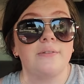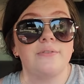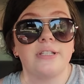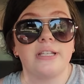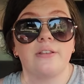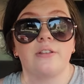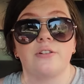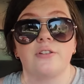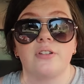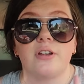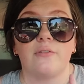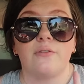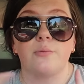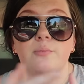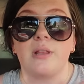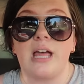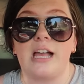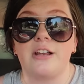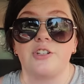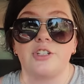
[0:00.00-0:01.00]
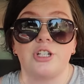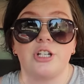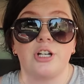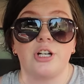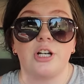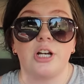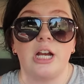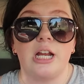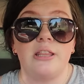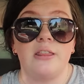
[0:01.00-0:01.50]
It was either stuff from last
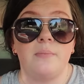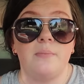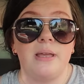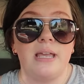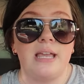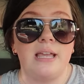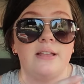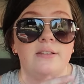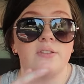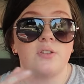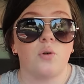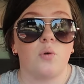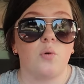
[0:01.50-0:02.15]
year in the bins